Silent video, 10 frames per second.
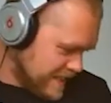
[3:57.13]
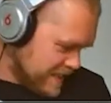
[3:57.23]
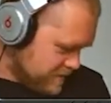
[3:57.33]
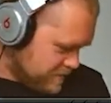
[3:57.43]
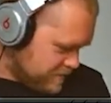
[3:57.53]

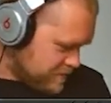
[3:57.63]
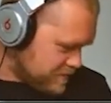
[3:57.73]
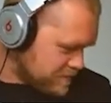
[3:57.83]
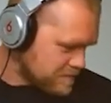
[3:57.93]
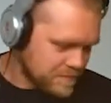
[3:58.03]

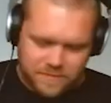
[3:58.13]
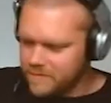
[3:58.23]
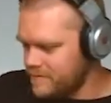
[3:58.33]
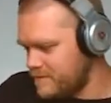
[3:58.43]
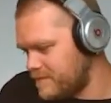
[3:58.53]

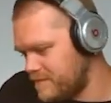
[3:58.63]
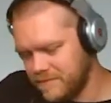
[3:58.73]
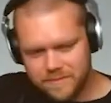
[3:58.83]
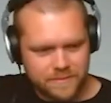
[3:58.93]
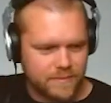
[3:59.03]

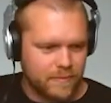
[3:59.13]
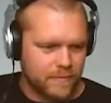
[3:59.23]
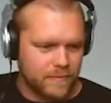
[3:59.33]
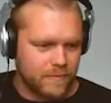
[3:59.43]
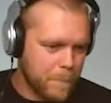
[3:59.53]
Nobody speaks.